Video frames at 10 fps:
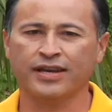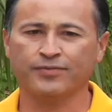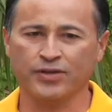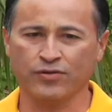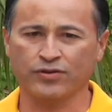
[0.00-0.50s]

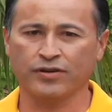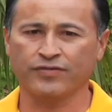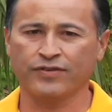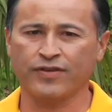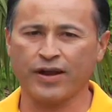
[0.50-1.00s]
I'm the owner
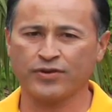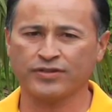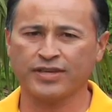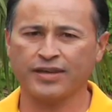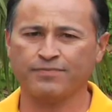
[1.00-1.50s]
of
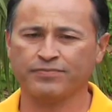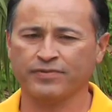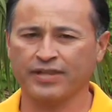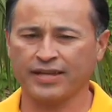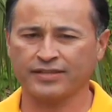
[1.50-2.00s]

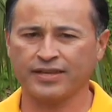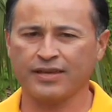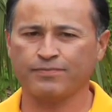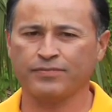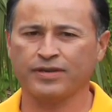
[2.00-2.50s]
Enviroscape
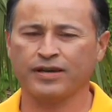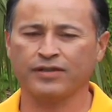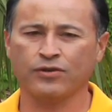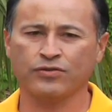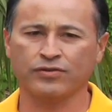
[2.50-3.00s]
Landscape, a
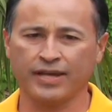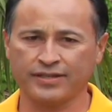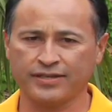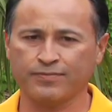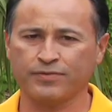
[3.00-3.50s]
local
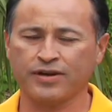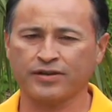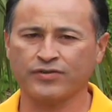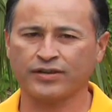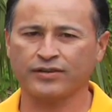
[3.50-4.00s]
landscape
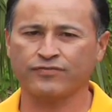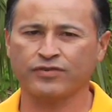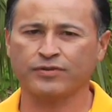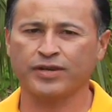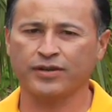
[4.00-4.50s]
contracting
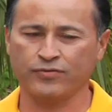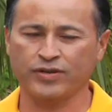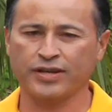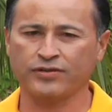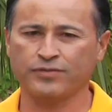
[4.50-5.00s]
firm here in
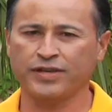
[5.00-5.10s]
Redondo